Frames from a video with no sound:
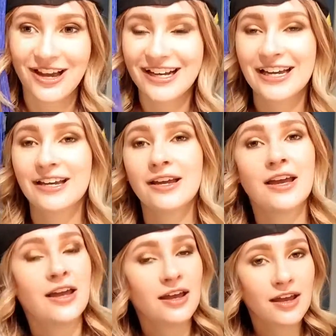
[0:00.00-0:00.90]
look.
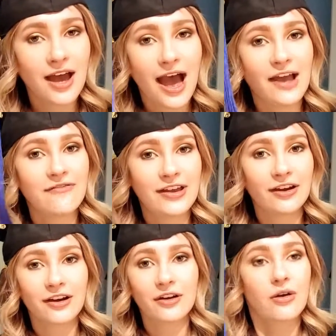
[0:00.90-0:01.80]
I
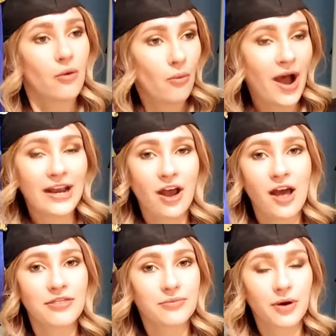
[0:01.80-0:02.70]
figured why
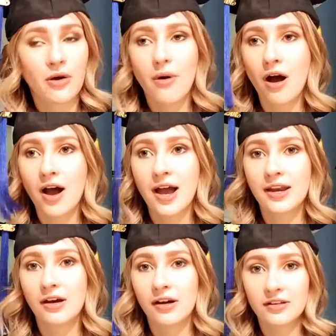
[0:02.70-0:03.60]
not throw
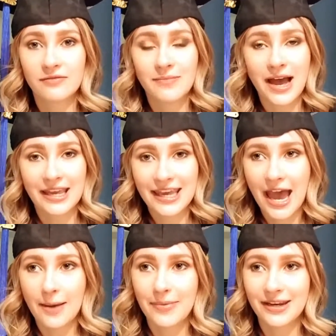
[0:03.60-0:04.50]
on all of my
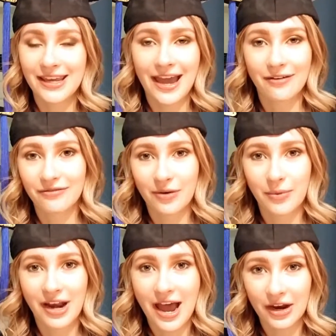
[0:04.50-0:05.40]
cap and gown
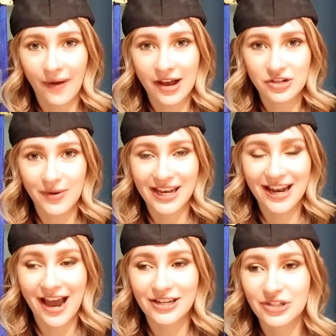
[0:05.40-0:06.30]
from when I
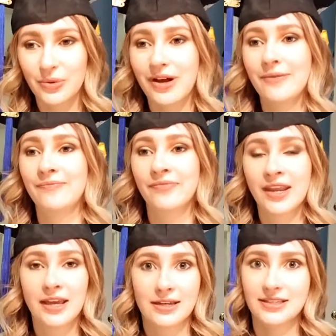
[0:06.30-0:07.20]
graduated high school,
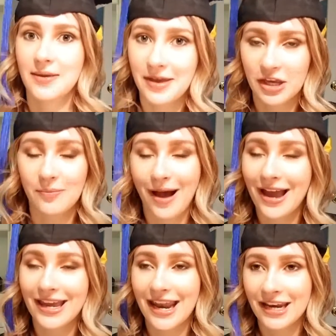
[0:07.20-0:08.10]
because they make you
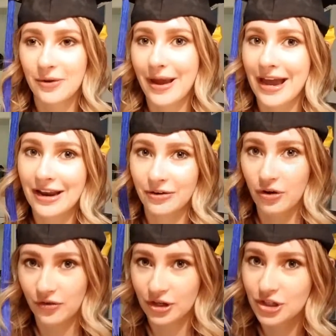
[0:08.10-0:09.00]
buy it anyway. I don't
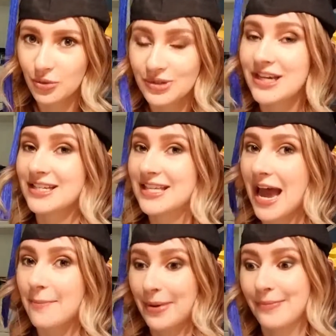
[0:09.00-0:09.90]
know if your school does
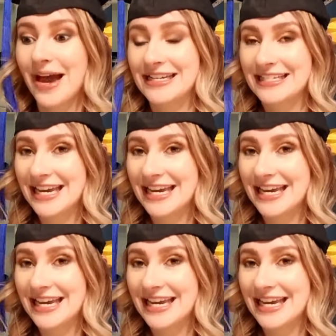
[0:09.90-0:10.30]
that, but mine